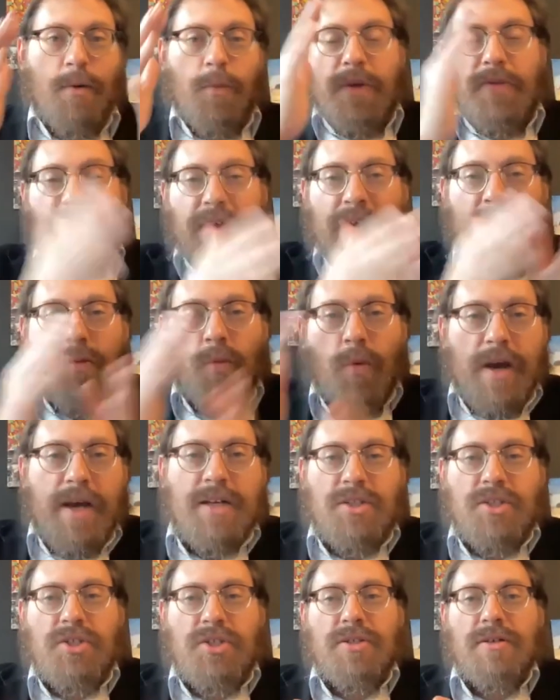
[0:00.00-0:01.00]
within
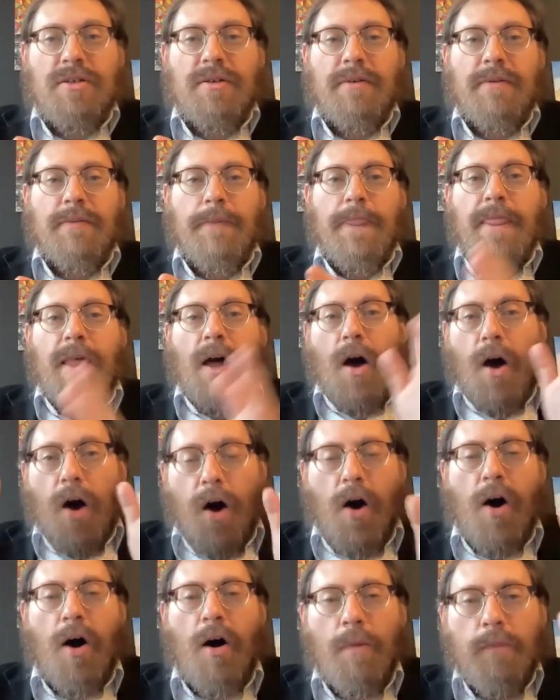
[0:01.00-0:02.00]
which
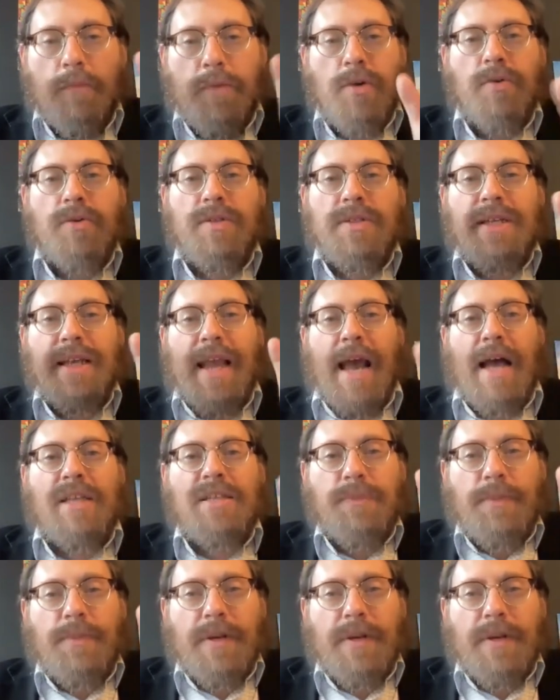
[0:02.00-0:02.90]
all music has